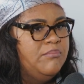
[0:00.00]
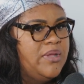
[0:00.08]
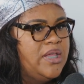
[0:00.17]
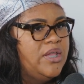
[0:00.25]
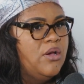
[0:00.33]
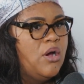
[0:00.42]

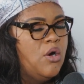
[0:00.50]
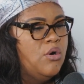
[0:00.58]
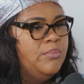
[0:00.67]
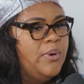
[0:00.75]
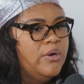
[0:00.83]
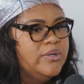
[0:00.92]
be your
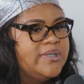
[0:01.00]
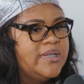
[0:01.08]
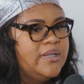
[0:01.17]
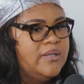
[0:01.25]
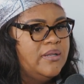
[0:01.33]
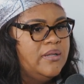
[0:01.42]
own
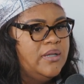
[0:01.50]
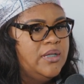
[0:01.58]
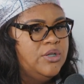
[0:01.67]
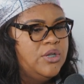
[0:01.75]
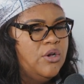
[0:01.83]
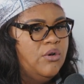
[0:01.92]
person,
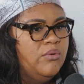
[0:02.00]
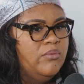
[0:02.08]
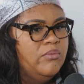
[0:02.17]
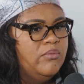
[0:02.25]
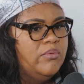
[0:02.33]
you know,